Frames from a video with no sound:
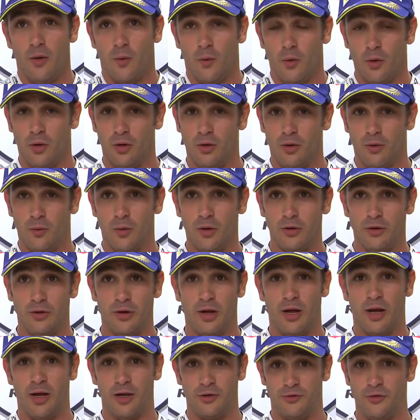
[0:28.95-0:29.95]
will would
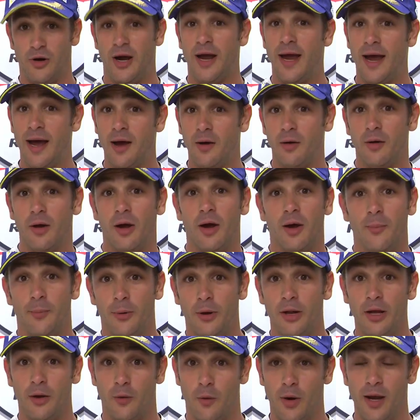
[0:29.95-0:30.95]
uh, dry out uh,
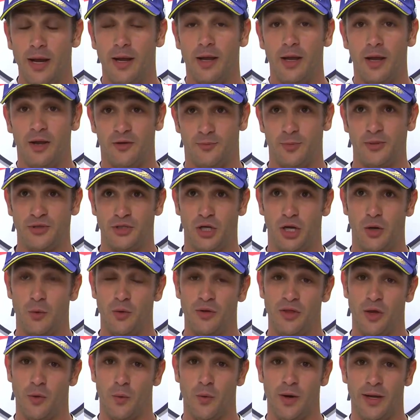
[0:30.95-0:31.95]
pretty quick, especially
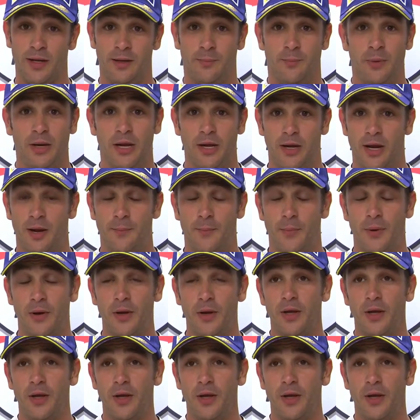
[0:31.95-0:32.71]
with the wind picking up.